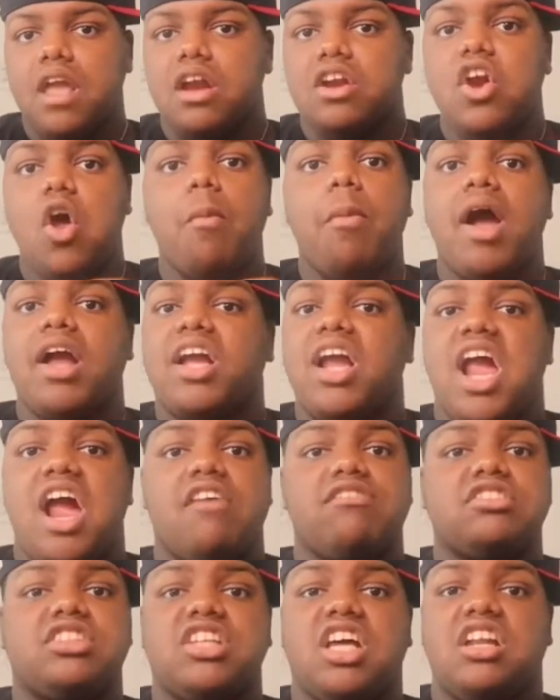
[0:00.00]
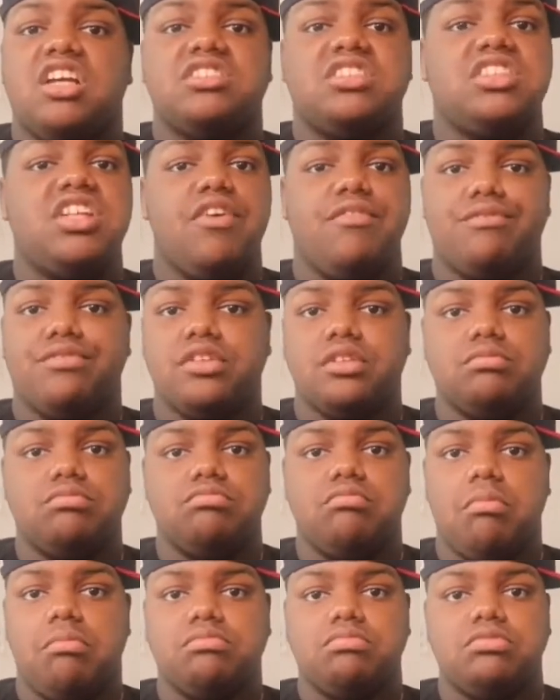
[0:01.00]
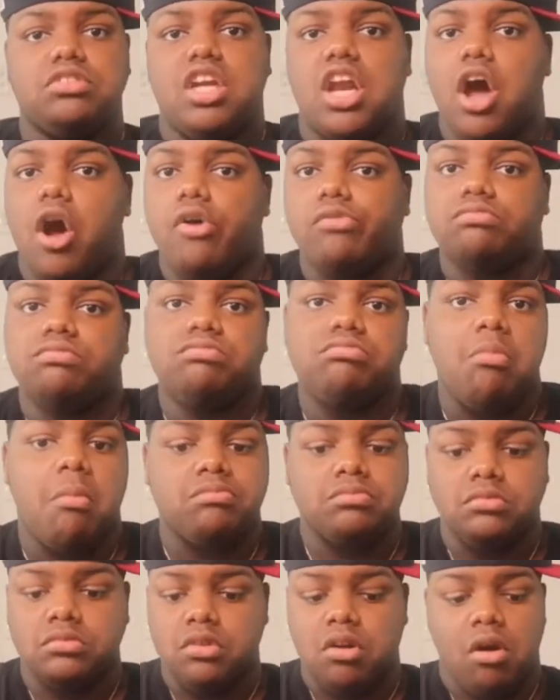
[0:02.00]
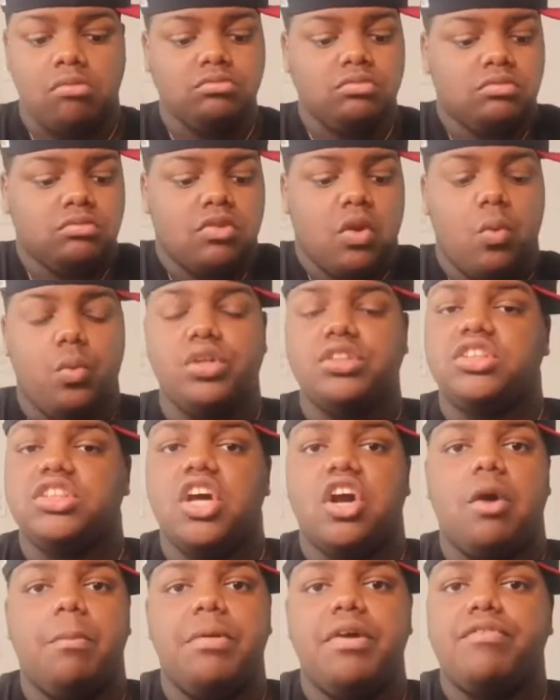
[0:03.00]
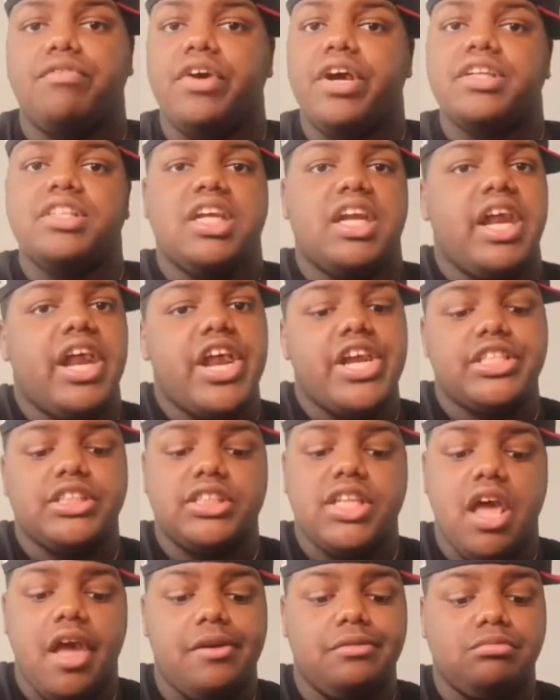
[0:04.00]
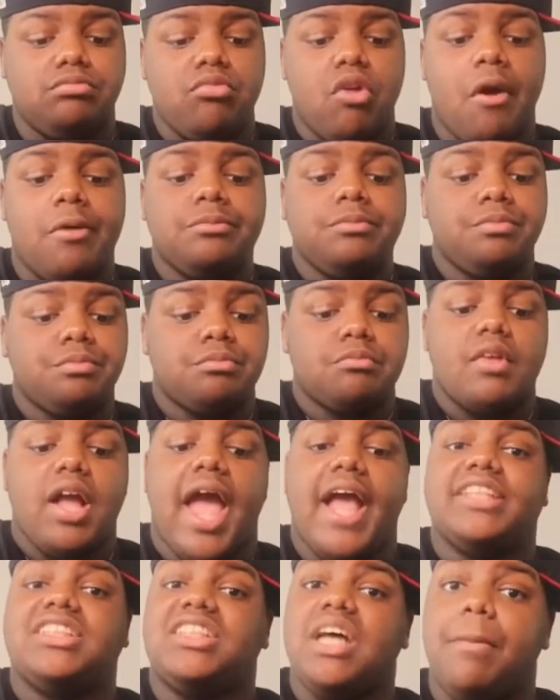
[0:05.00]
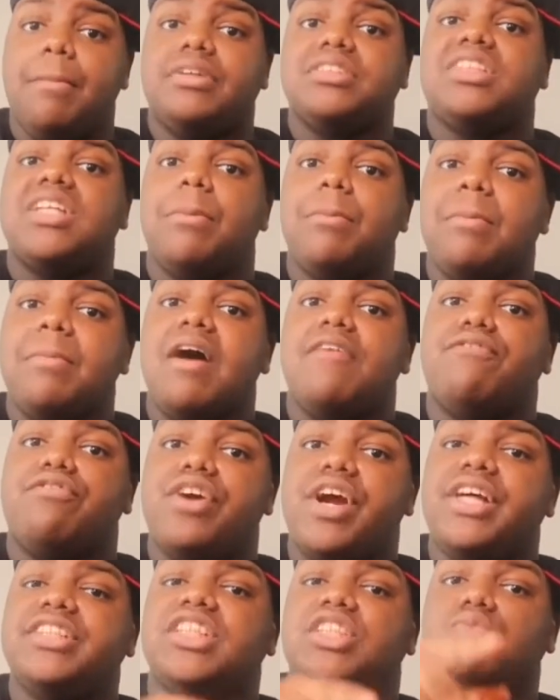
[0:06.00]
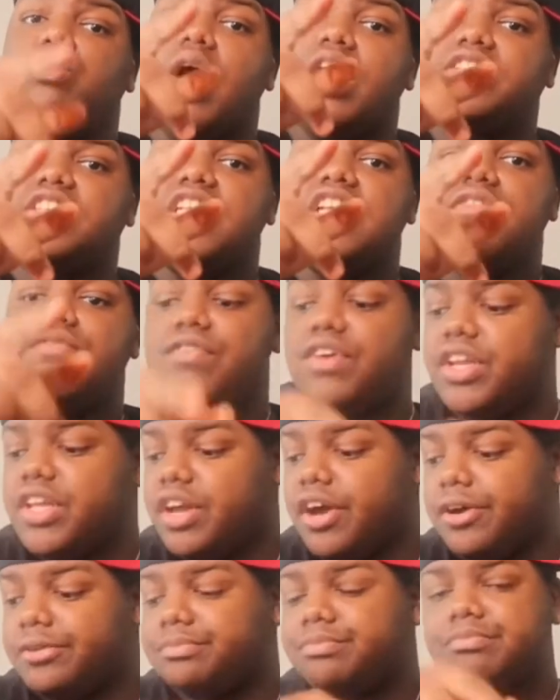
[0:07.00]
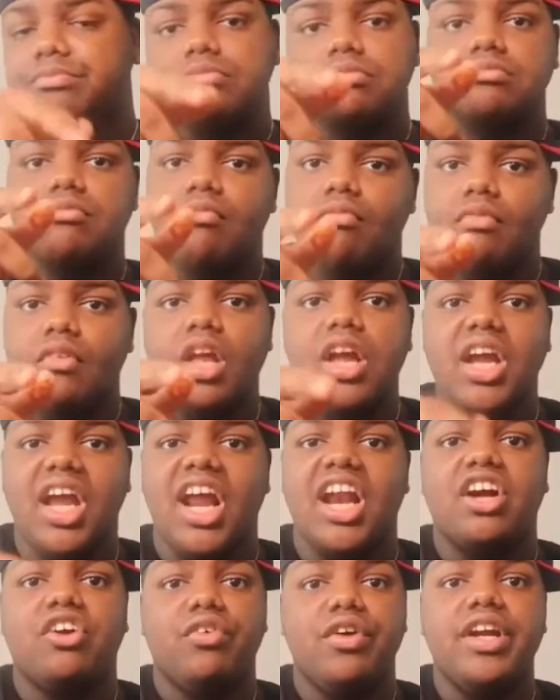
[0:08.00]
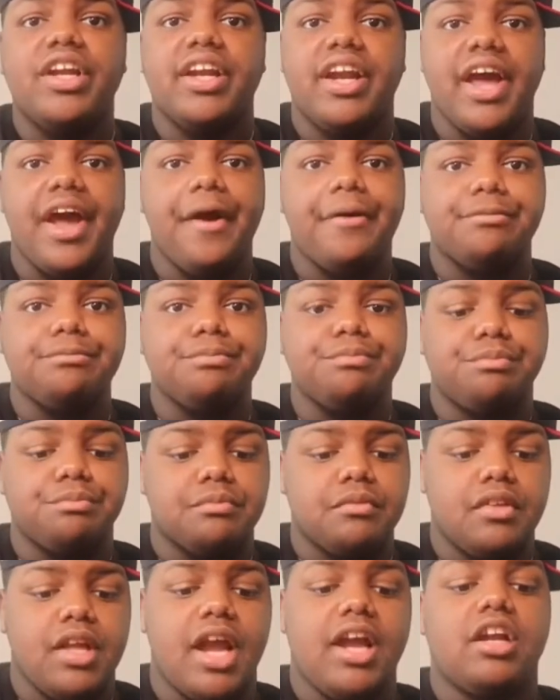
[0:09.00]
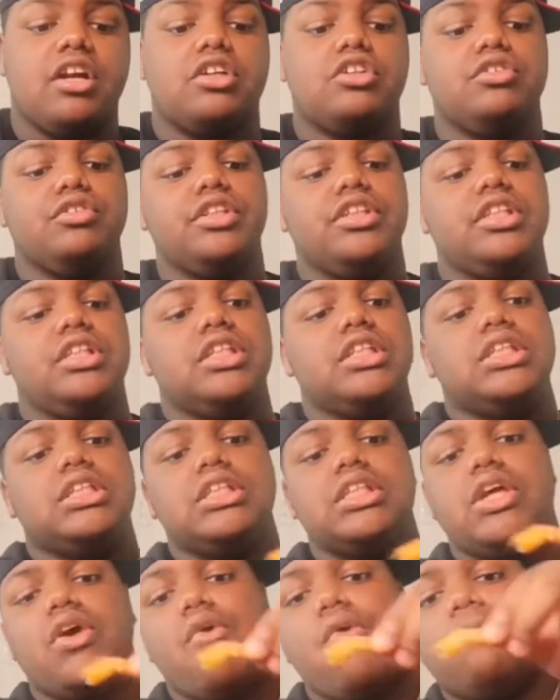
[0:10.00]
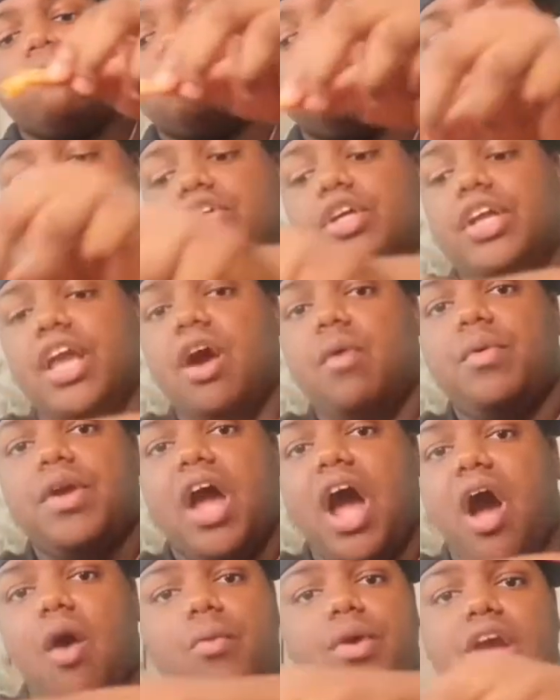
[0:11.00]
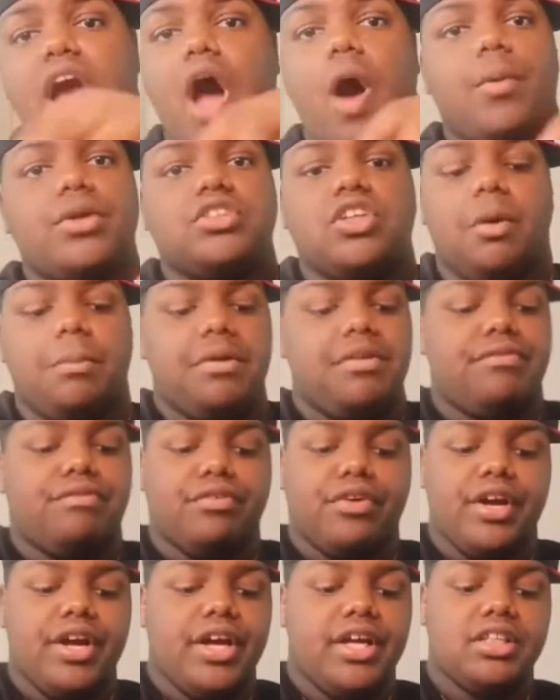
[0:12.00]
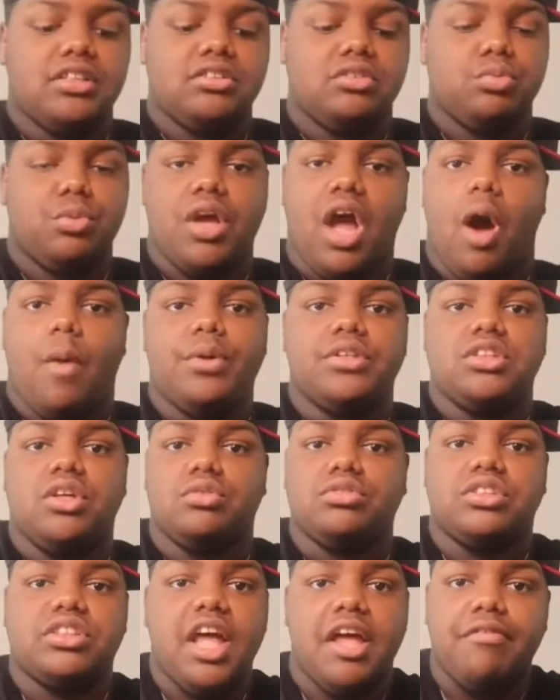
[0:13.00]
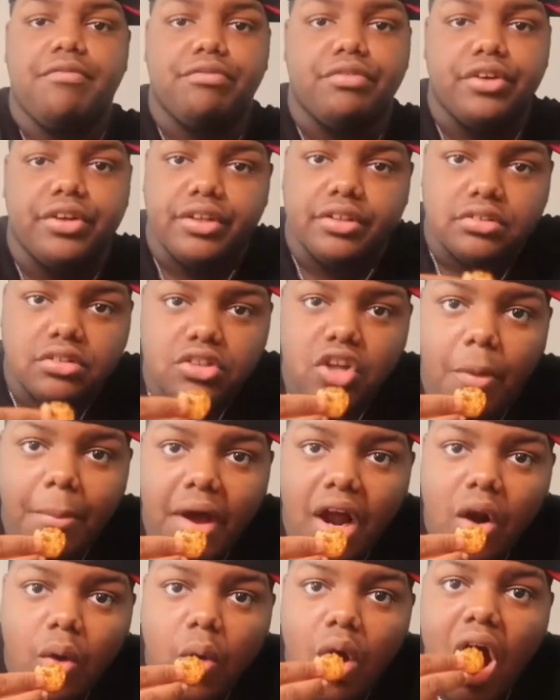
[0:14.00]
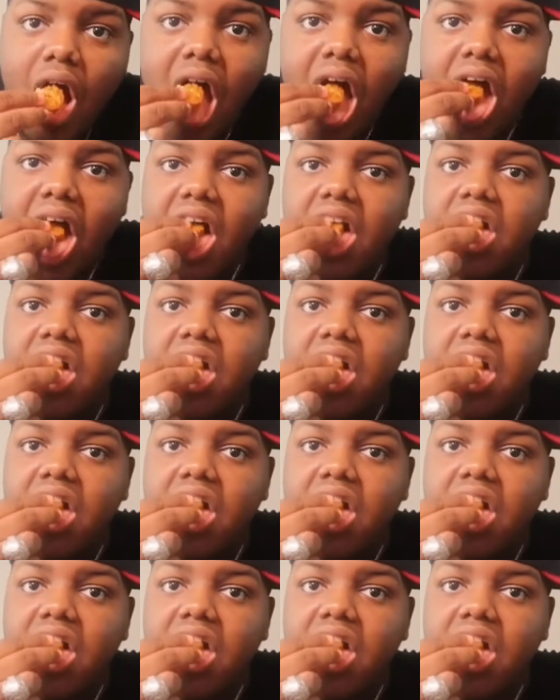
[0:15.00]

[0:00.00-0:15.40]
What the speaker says: Nobody can ever tell us different, you know. We still gonna be friends at the end of the day. And some of my friends that's watching this video can agree to that. They can agree. So yeah, we always gonna be friends. We always gonna stay friends, no matter what.